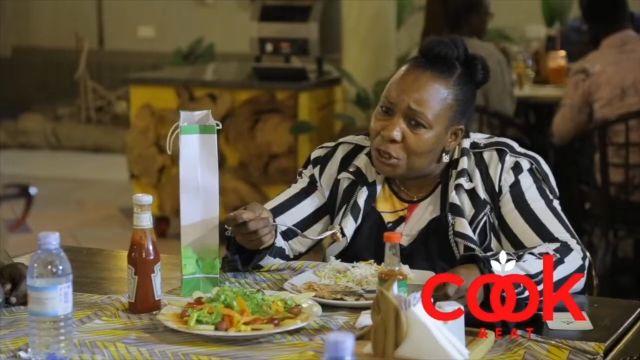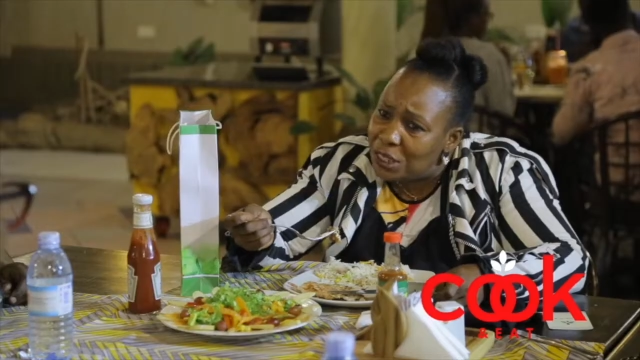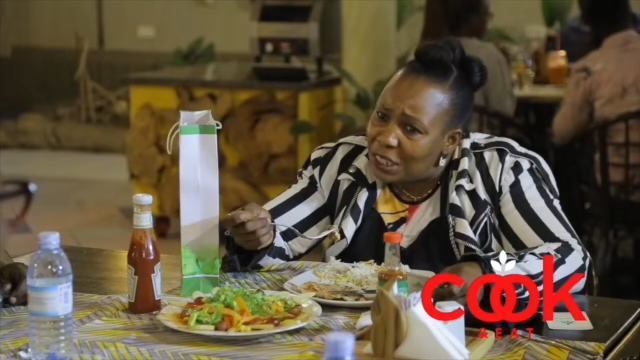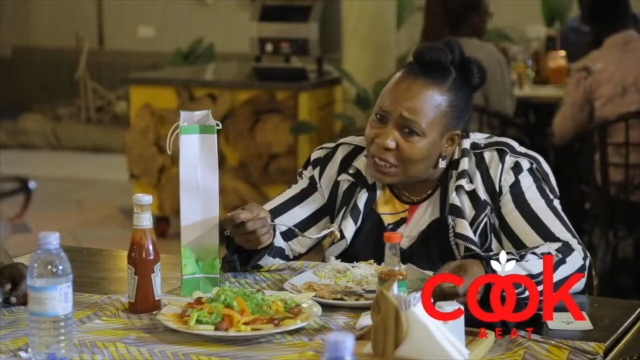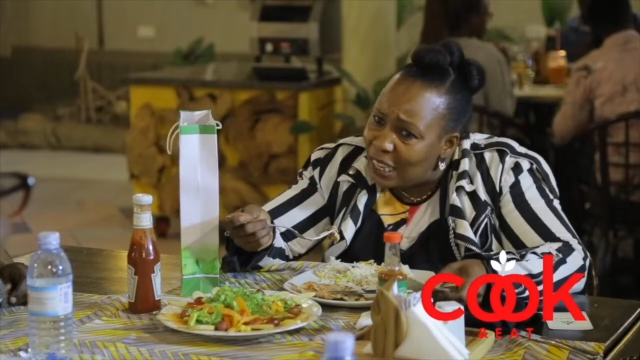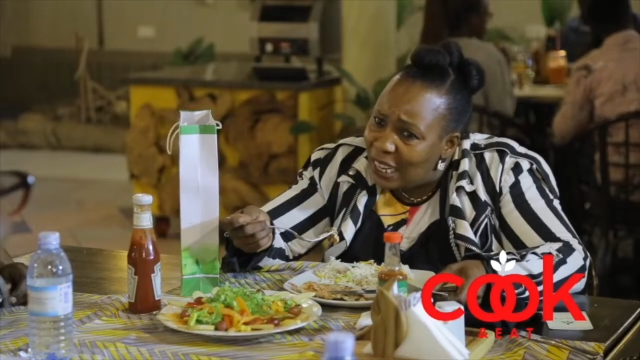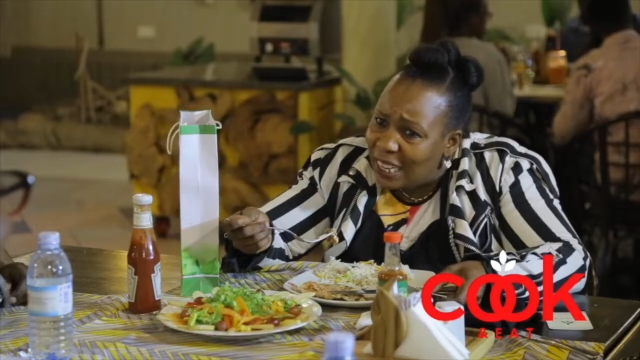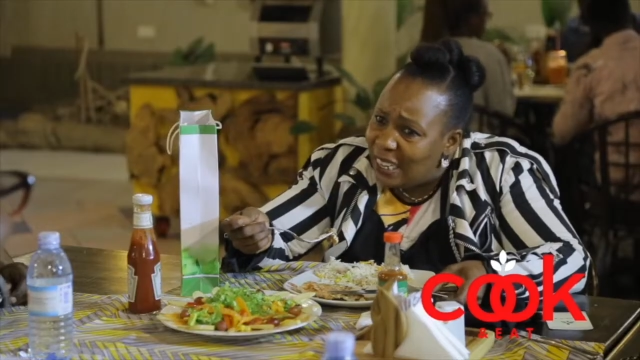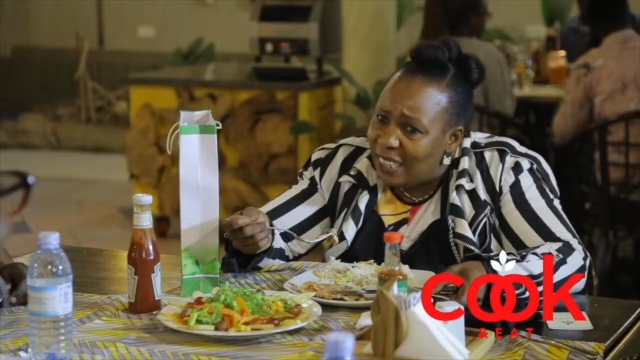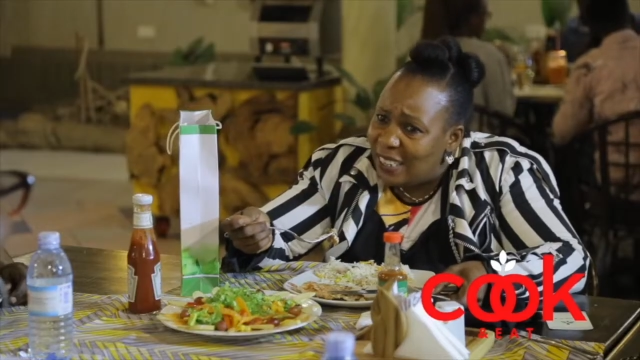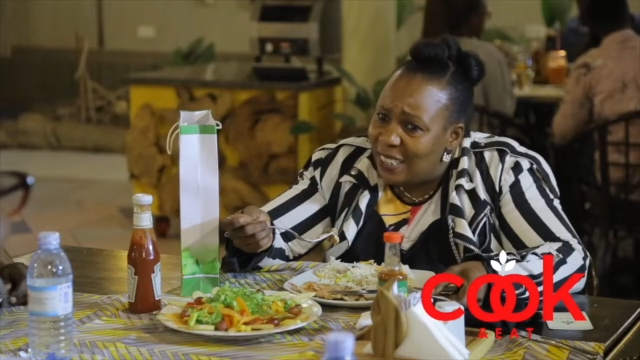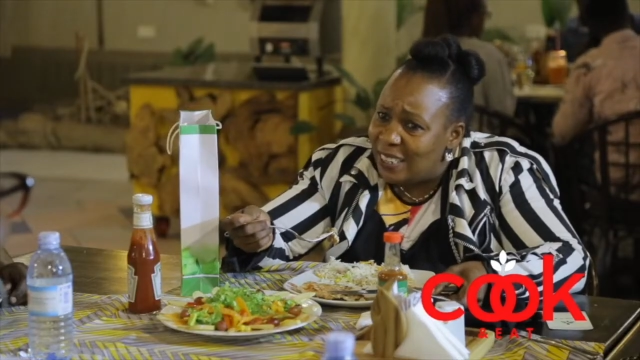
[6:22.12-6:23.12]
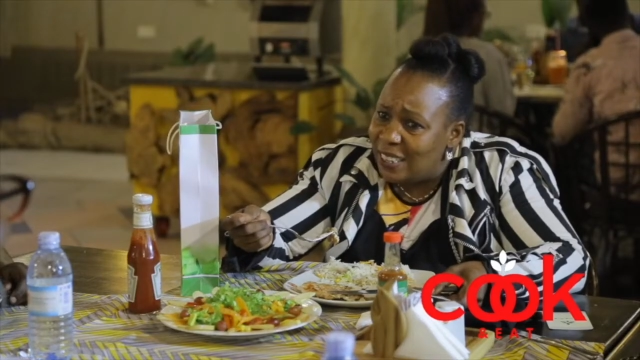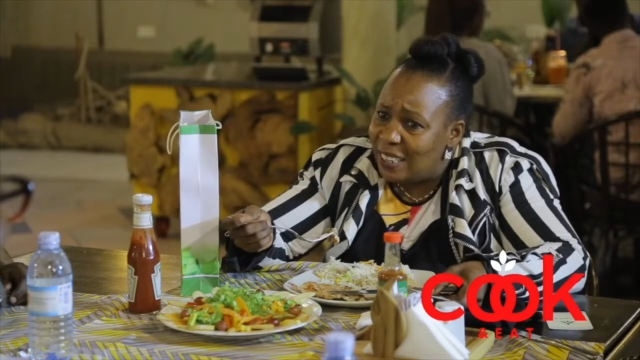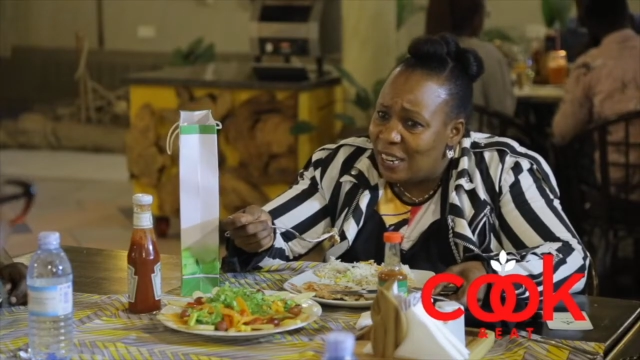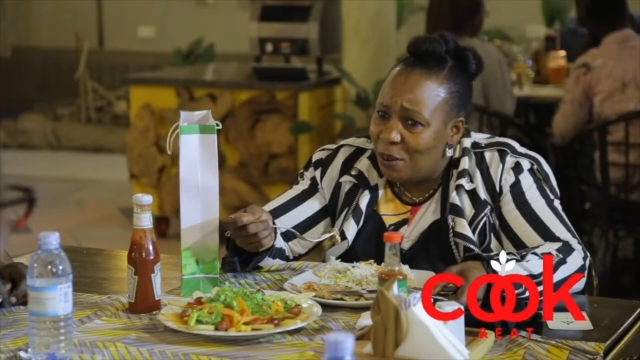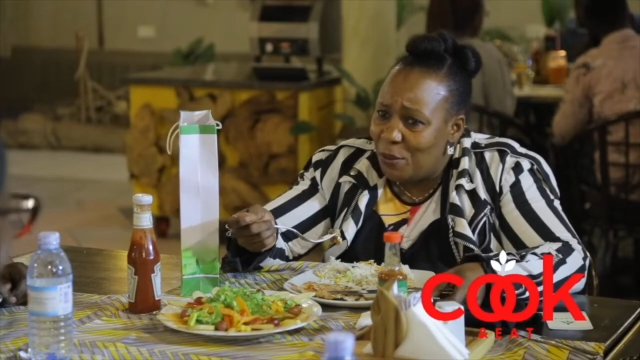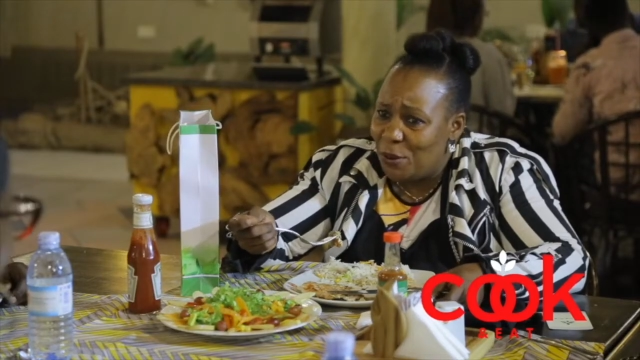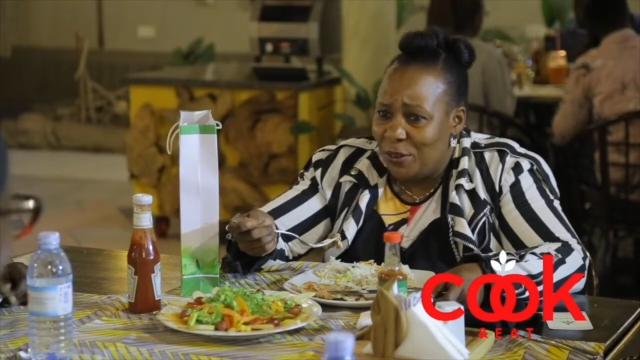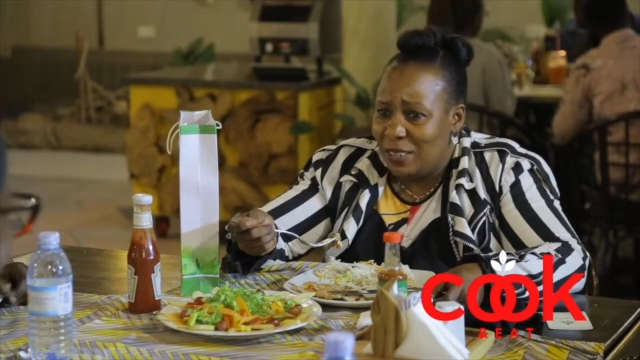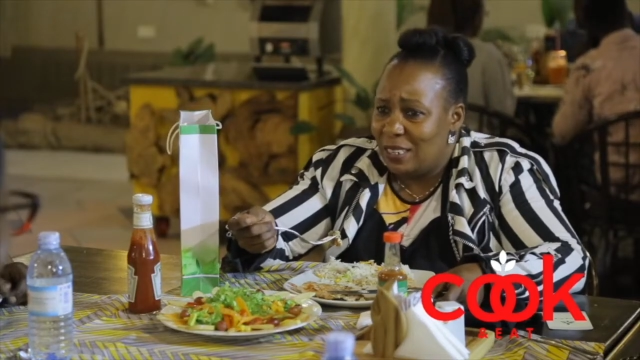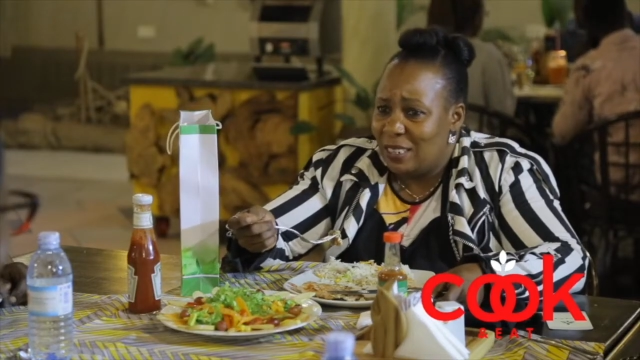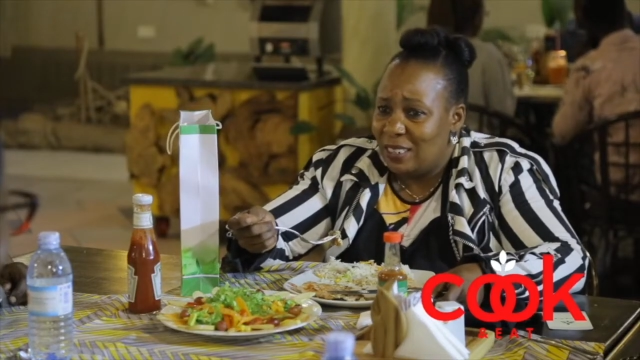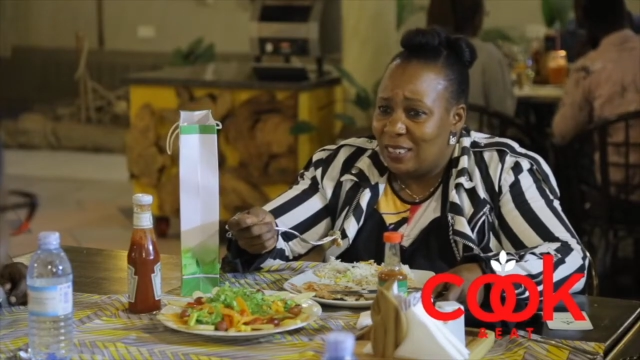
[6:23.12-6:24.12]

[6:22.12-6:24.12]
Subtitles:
shouldn't I? Come on.